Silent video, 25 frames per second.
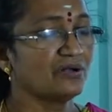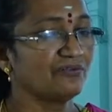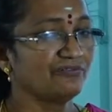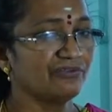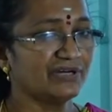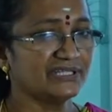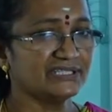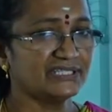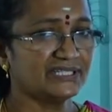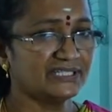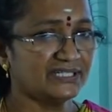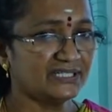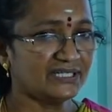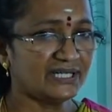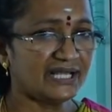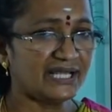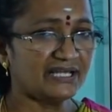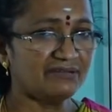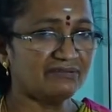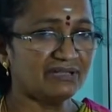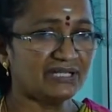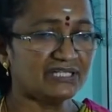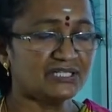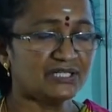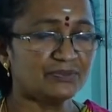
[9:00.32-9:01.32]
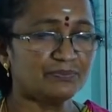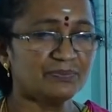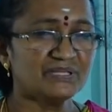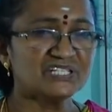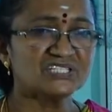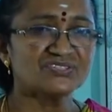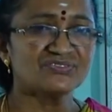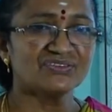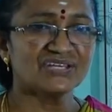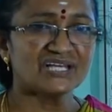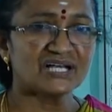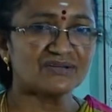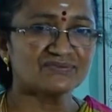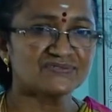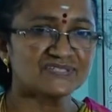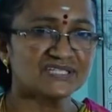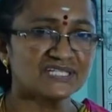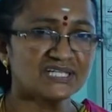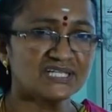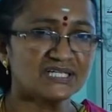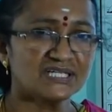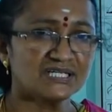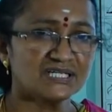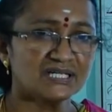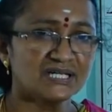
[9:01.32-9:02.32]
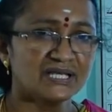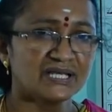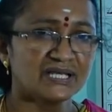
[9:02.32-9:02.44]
For the derived attributes, we have seen